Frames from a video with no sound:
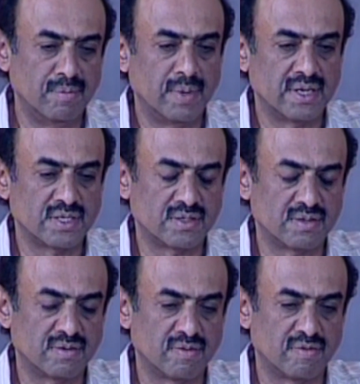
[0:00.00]
him and
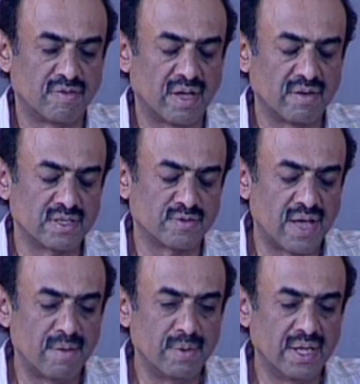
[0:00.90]
his
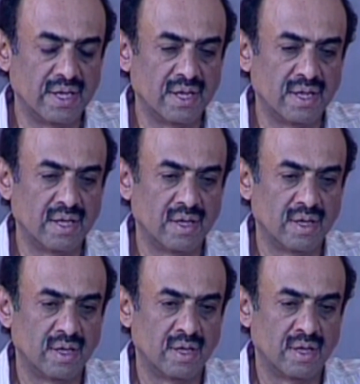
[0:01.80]
family
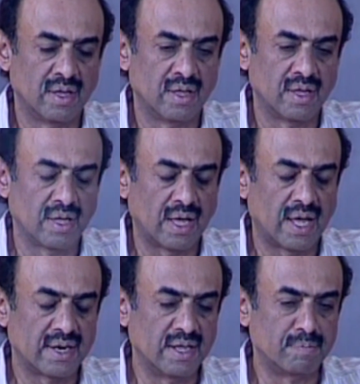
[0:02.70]

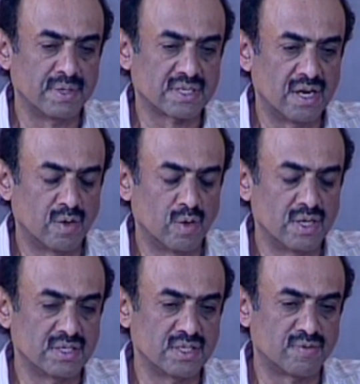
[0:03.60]
our deepest
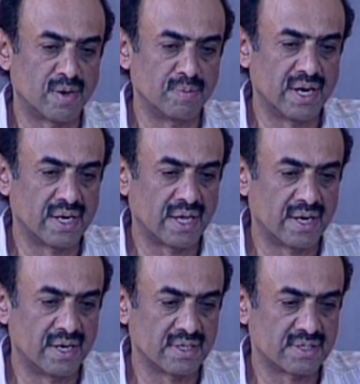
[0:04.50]
condolences from the entire
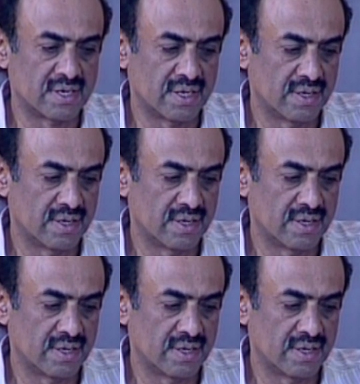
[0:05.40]
industry.